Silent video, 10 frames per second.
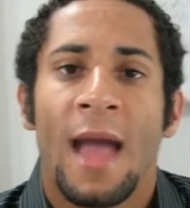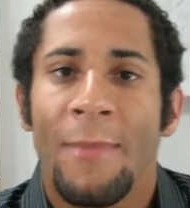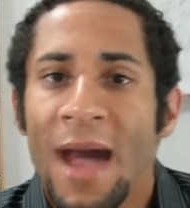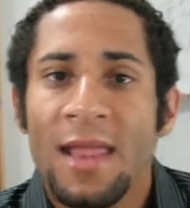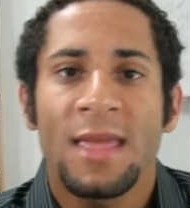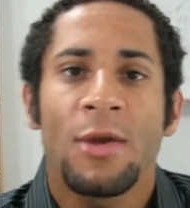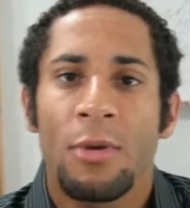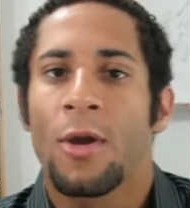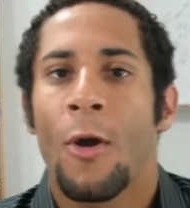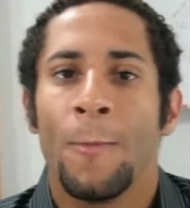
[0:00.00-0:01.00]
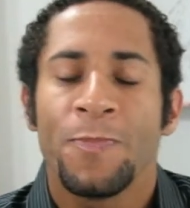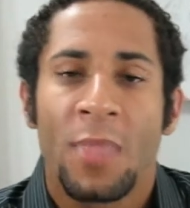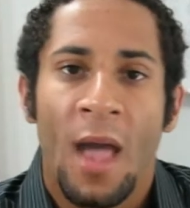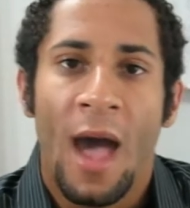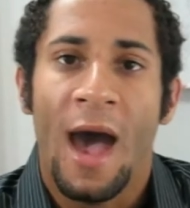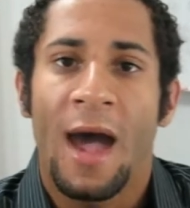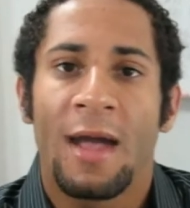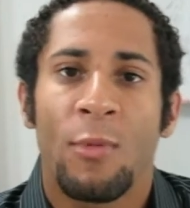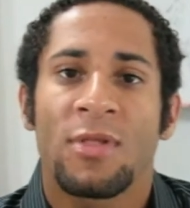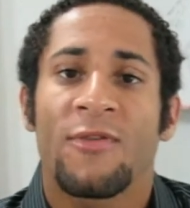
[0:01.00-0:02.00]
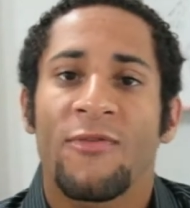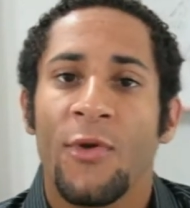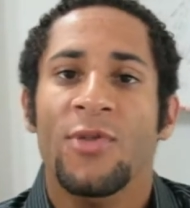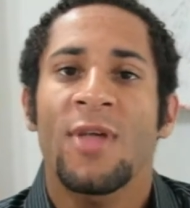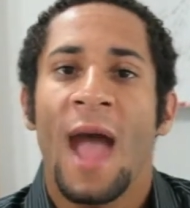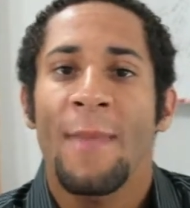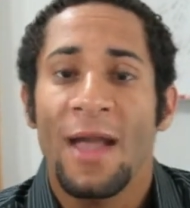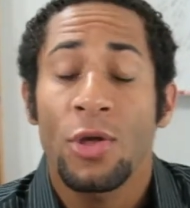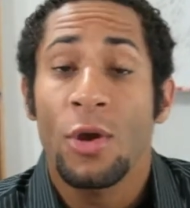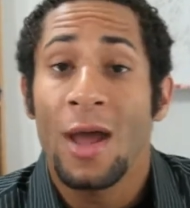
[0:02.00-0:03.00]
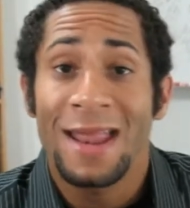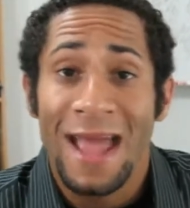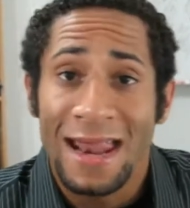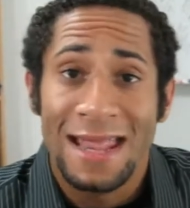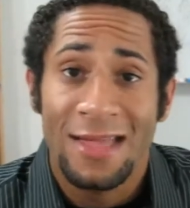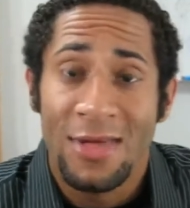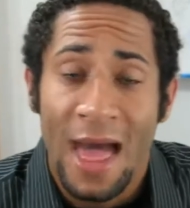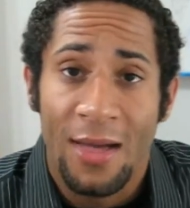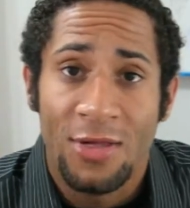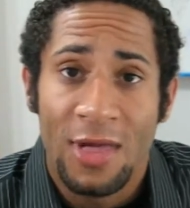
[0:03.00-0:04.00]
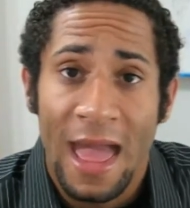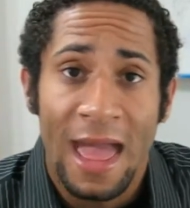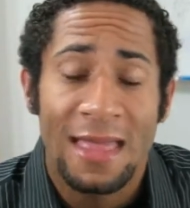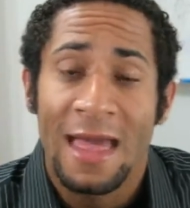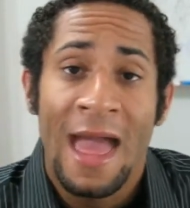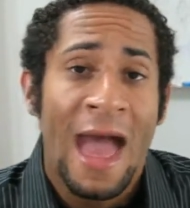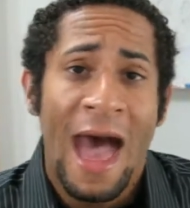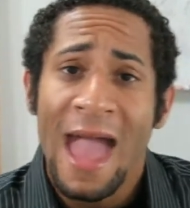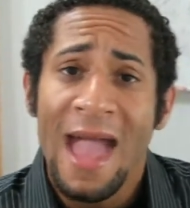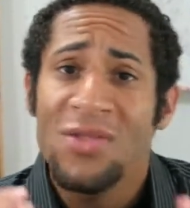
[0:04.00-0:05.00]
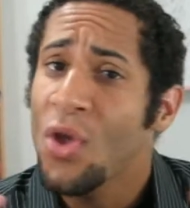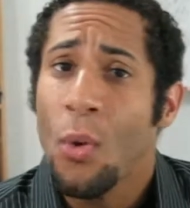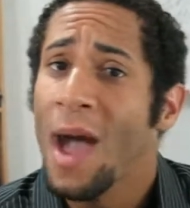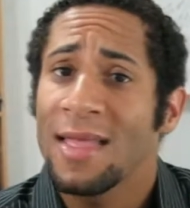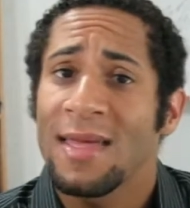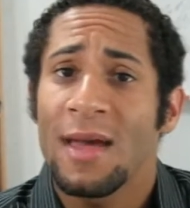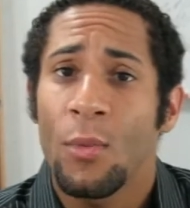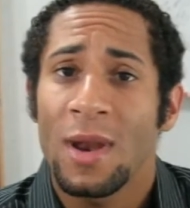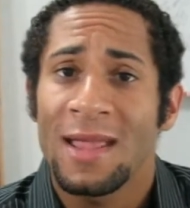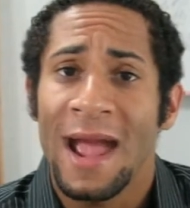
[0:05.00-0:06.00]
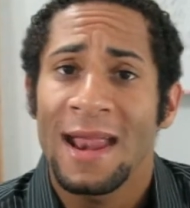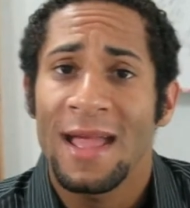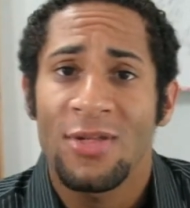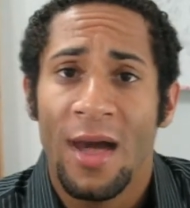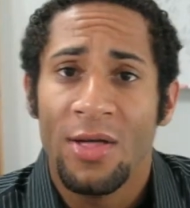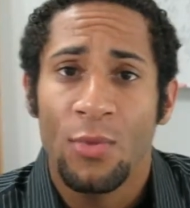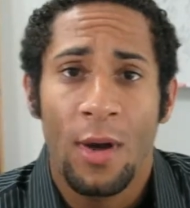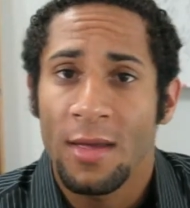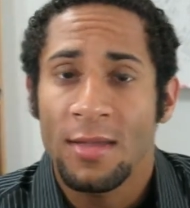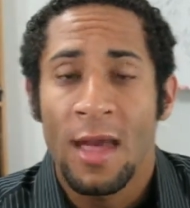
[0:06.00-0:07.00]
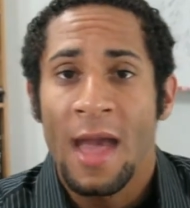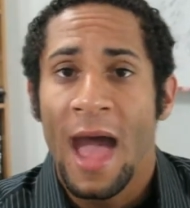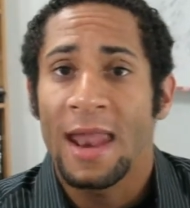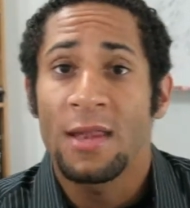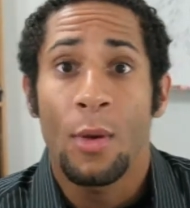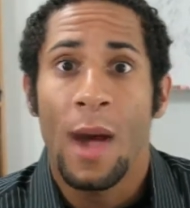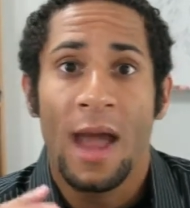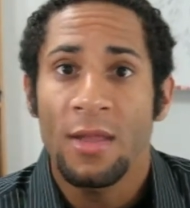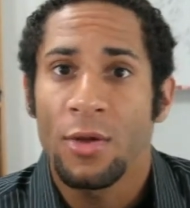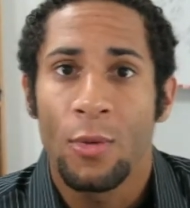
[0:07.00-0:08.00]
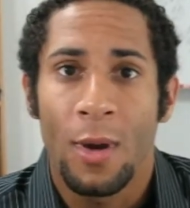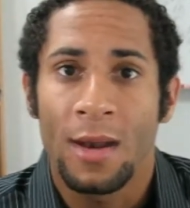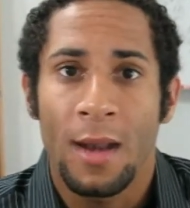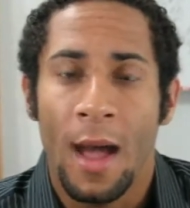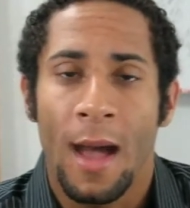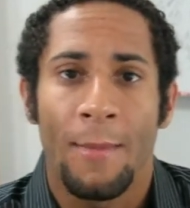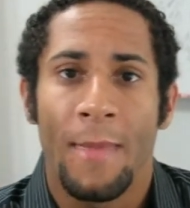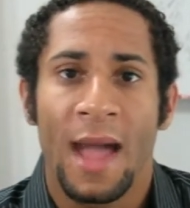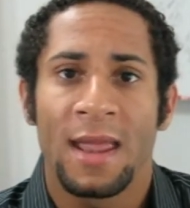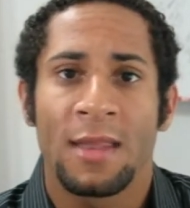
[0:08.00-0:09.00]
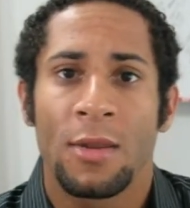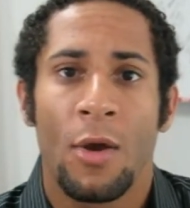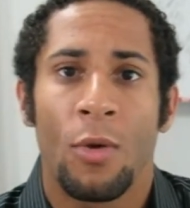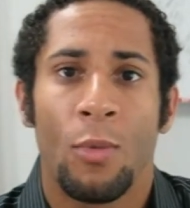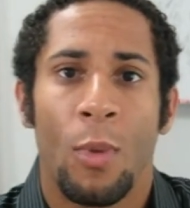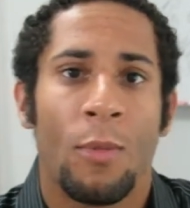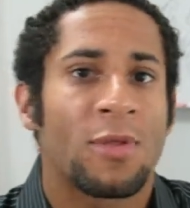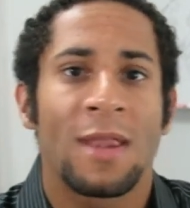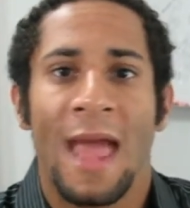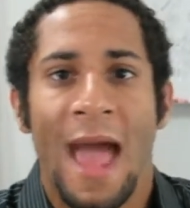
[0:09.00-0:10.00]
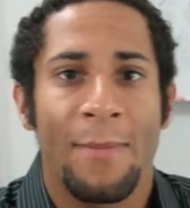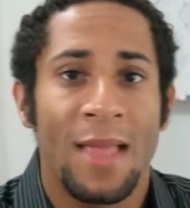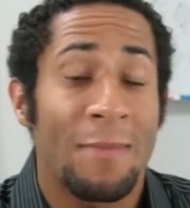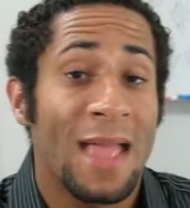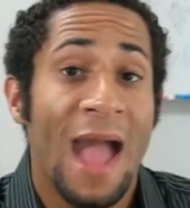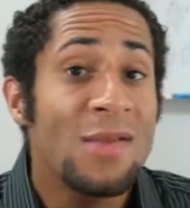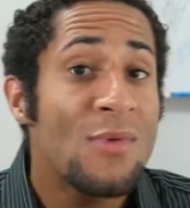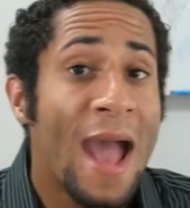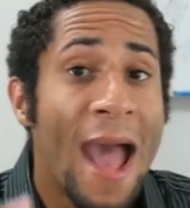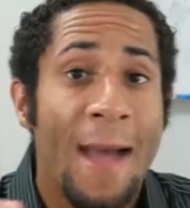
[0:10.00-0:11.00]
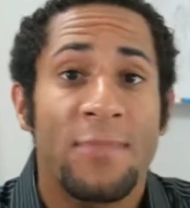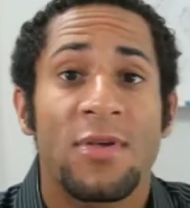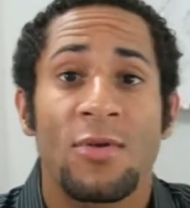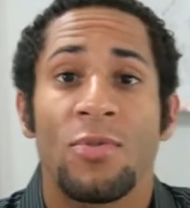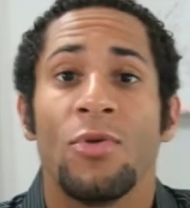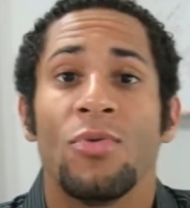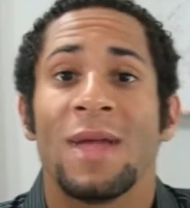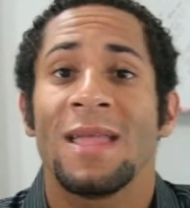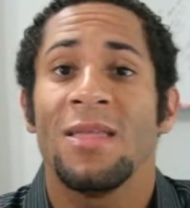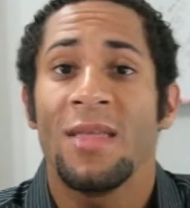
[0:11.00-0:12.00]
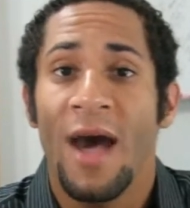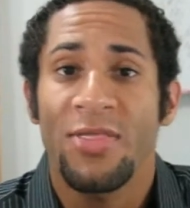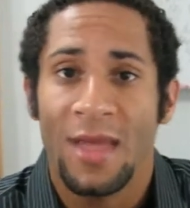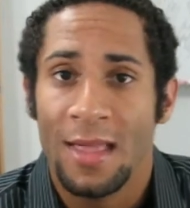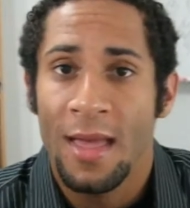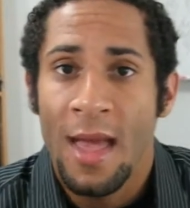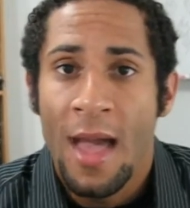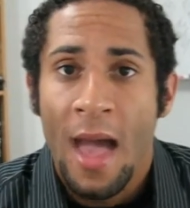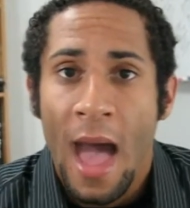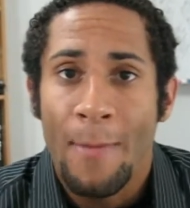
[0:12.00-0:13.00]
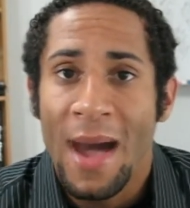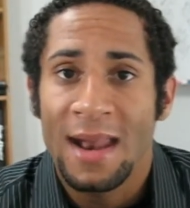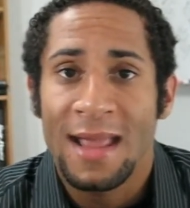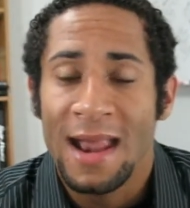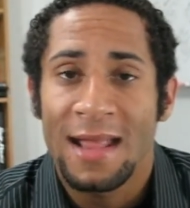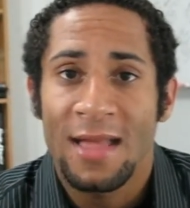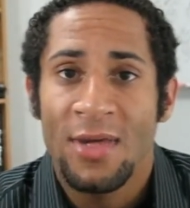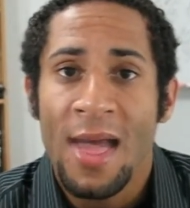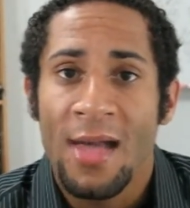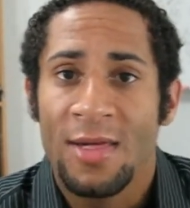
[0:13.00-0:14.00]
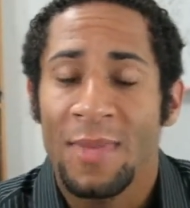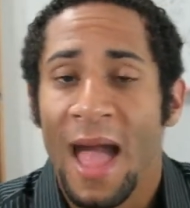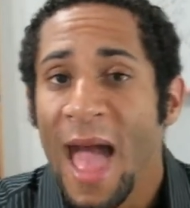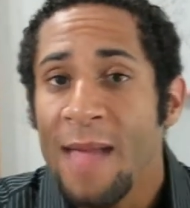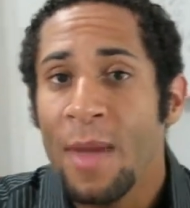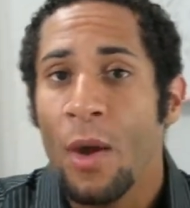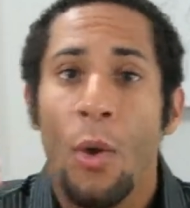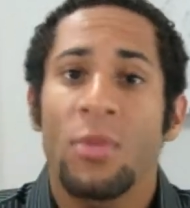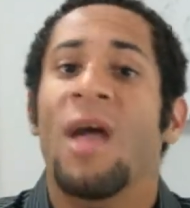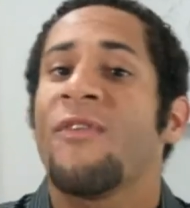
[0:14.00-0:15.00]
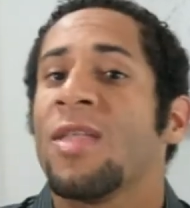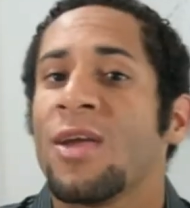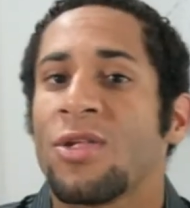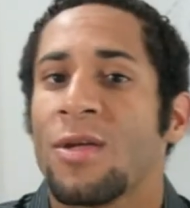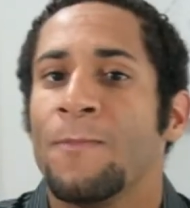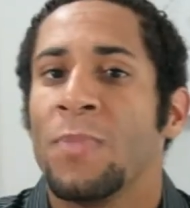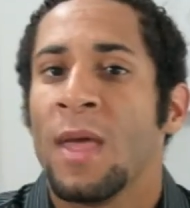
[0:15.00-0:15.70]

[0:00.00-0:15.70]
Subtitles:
About a year ago, it was the first time I took on a 90-day challenge, and I had no idea what a 90-day challenge was. I didn't know how to do one. I didn't know what was going to happen. I mean, I knew absolutely nothing about a 90-day challenge. I mean, I had my own definition.